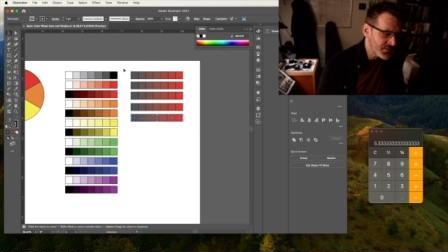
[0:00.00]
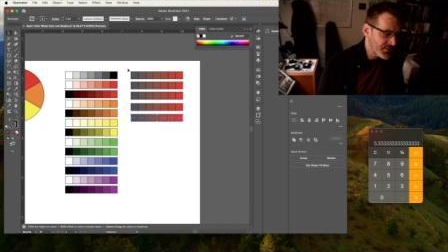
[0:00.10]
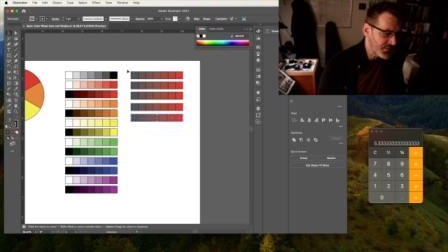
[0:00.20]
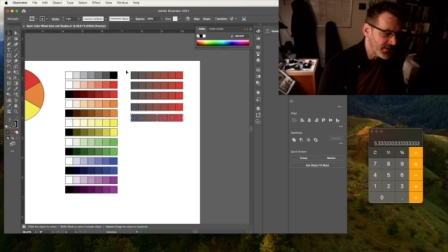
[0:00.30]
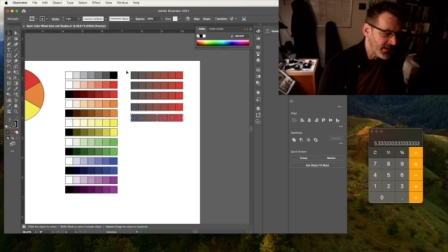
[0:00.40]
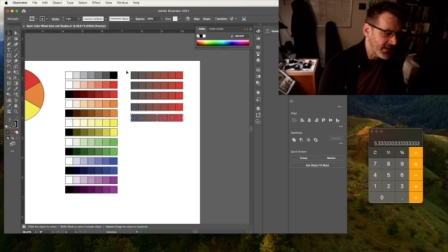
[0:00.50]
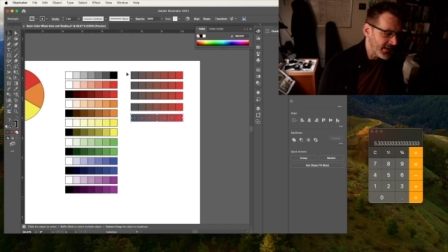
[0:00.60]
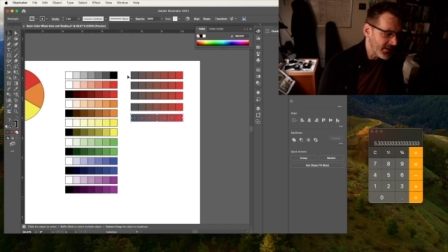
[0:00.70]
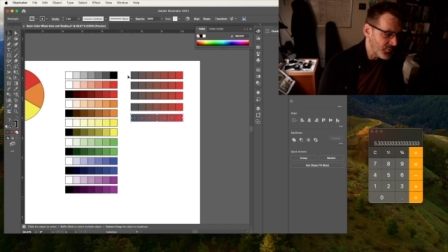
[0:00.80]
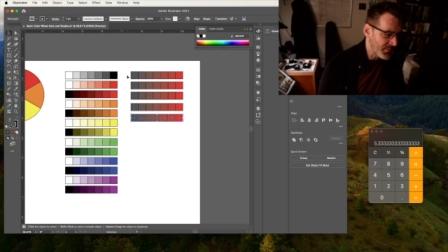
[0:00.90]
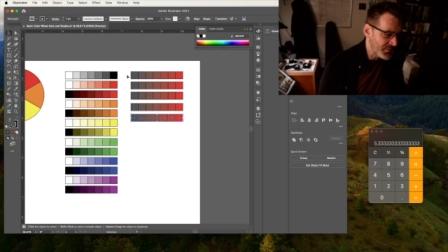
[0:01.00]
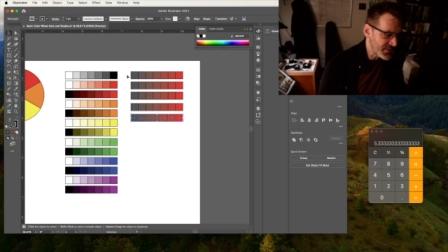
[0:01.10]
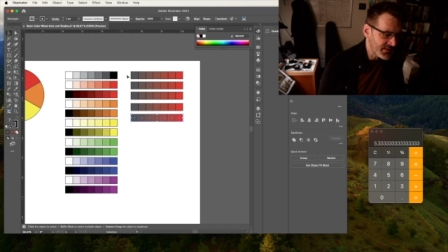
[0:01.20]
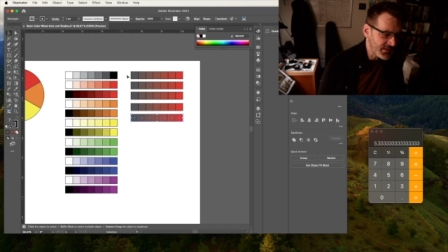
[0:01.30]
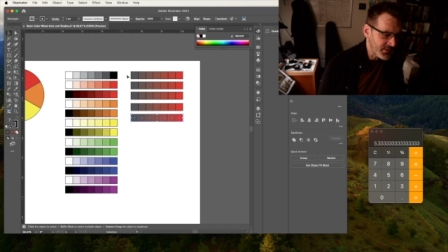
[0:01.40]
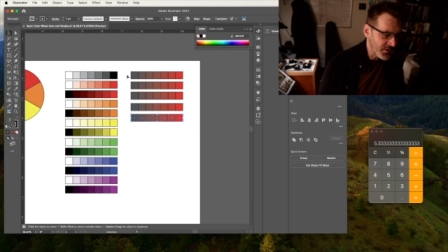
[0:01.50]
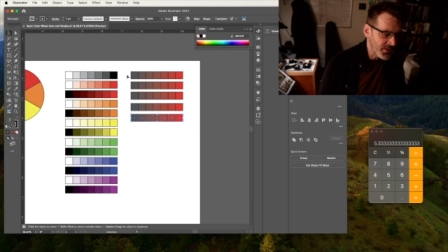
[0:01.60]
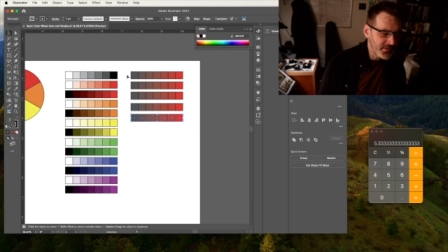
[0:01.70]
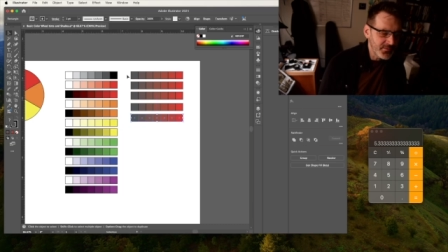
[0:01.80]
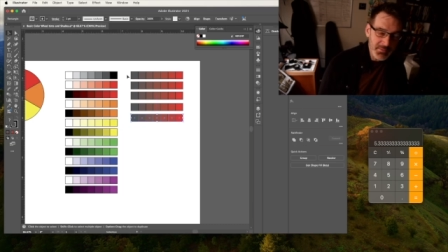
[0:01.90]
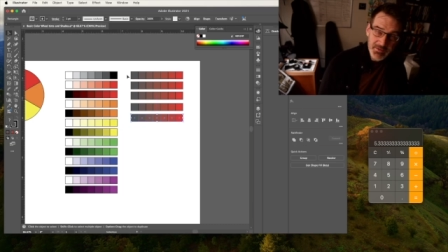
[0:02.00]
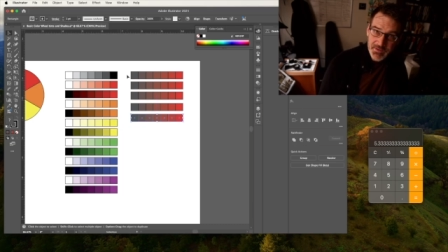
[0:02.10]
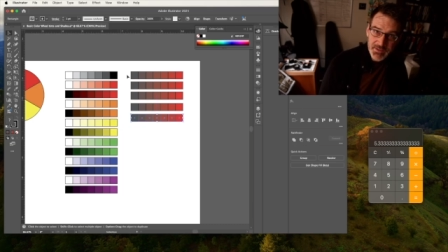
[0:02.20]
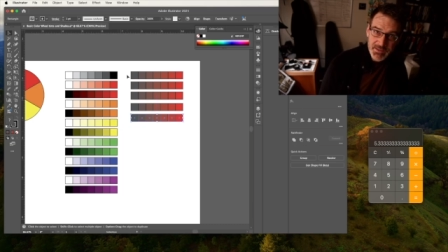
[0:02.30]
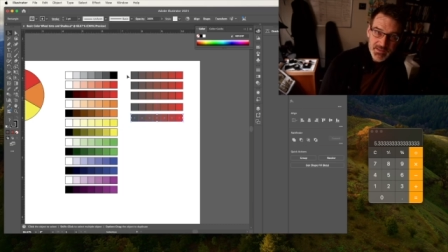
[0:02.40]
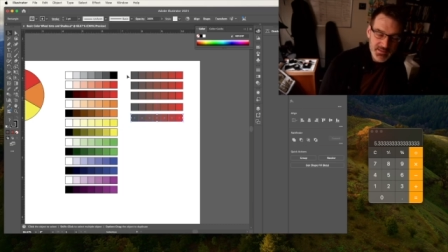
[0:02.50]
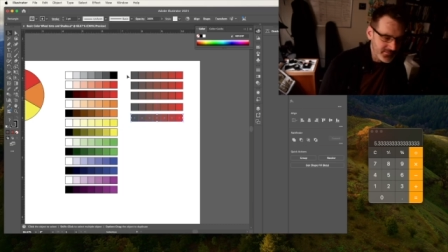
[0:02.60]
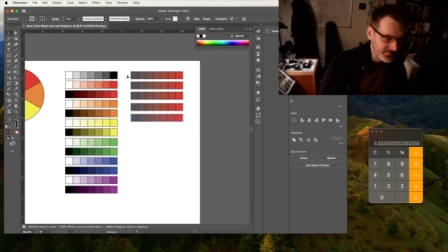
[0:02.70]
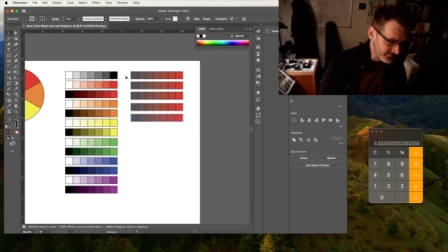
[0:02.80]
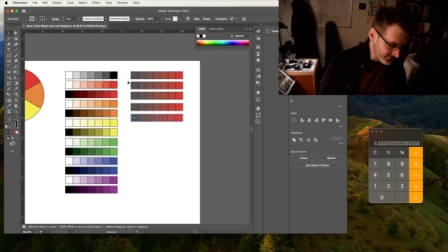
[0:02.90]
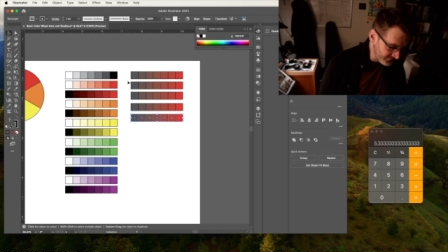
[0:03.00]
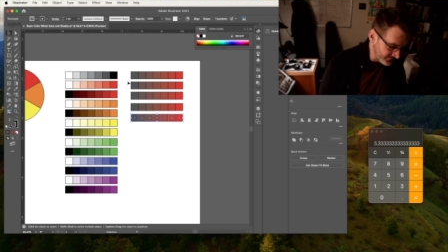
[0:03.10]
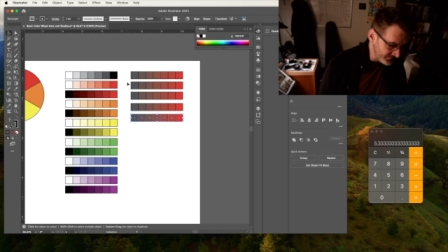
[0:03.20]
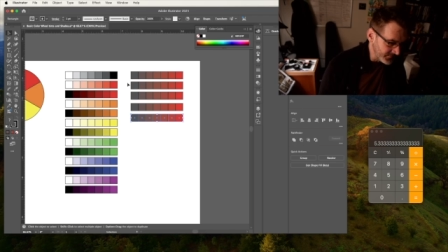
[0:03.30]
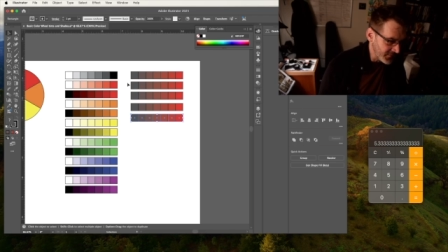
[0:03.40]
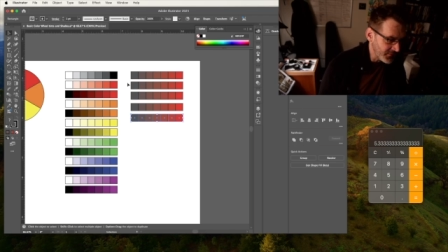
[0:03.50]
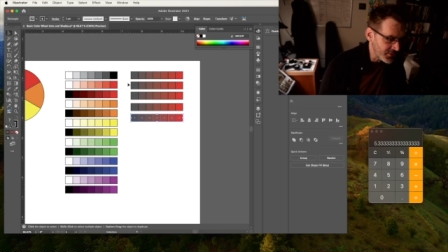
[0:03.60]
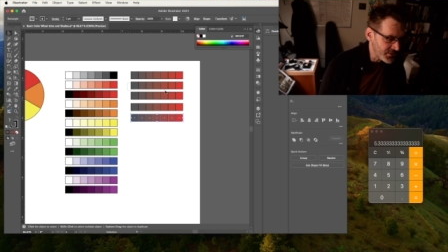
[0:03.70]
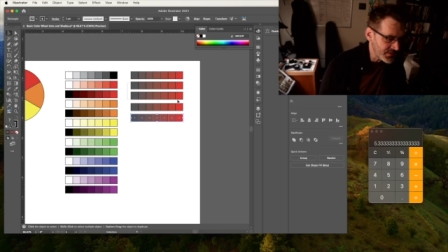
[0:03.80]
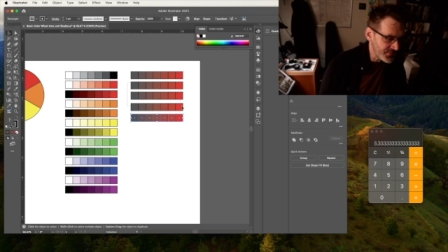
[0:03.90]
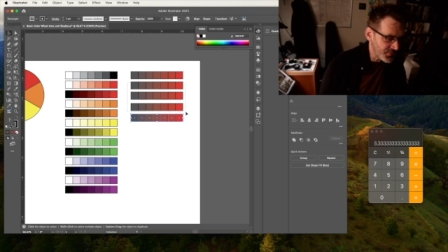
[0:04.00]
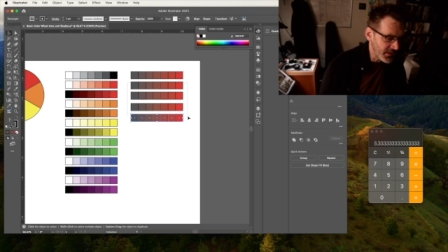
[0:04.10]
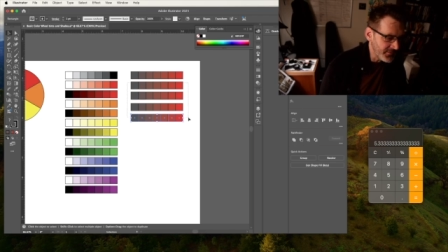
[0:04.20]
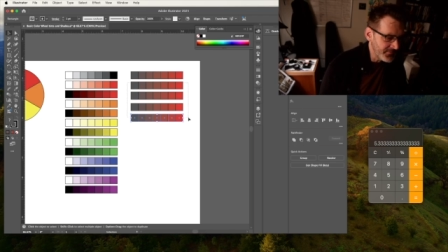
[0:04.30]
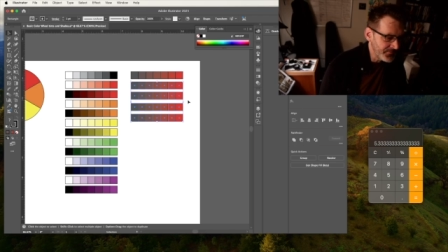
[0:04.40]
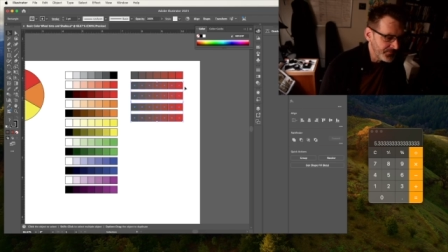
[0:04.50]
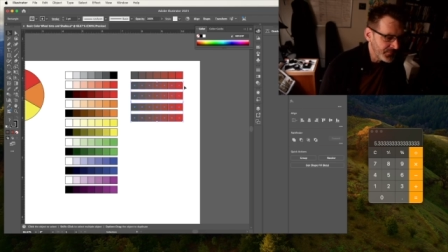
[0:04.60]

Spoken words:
So that I am representing all of my various versions of red